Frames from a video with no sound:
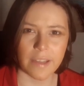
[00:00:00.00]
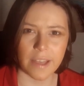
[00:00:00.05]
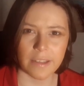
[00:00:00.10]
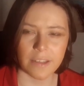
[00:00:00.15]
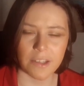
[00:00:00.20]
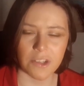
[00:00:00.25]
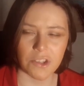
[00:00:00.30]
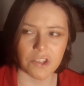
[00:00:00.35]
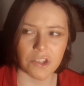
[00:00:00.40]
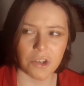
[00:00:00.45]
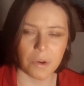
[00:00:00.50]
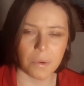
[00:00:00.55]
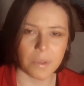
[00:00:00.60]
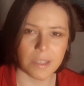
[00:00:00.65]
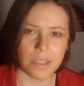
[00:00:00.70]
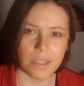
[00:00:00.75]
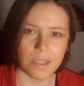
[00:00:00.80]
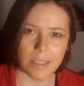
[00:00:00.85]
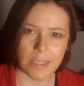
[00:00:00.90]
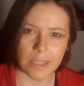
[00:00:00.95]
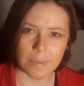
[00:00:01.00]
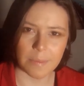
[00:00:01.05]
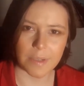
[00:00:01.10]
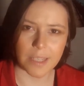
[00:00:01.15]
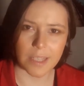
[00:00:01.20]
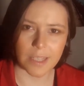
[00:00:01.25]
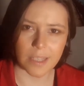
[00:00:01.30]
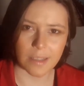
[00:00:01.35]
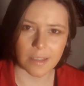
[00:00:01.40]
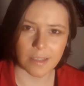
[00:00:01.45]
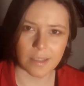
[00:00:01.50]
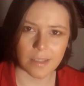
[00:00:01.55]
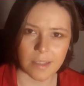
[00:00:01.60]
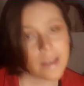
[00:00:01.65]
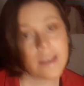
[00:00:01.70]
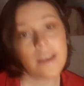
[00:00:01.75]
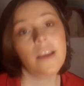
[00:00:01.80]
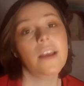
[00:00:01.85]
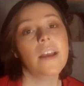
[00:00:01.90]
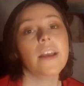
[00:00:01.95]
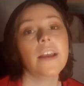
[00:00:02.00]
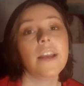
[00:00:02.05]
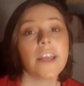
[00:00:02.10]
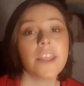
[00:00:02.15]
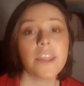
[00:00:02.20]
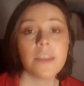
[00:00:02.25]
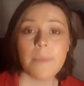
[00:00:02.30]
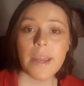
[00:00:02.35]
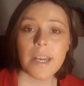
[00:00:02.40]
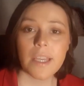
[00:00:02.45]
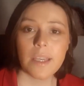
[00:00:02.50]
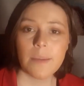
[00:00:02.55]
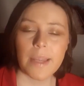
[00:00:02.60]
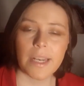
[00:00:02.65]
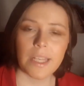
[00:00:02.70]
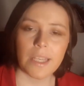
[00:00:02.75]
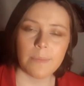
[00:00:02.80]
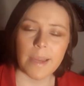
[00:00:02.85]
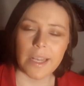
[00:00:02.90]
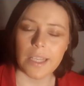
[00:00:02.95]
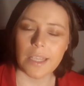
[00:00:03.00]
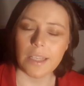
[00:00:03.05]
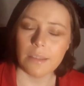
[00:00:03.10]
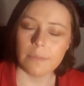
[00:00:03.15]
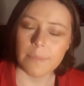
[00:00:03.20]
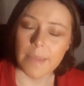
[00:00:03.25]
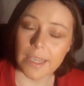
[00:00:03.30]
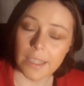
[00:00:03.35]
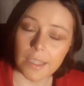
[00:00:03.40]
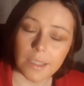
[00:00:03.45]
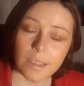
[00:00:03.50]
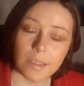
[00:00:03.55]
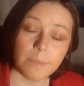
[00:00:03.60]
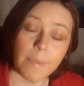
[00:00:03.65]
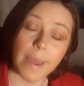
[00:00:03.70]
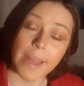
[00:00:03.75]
that this show is steeped in. In the many, many, many, many,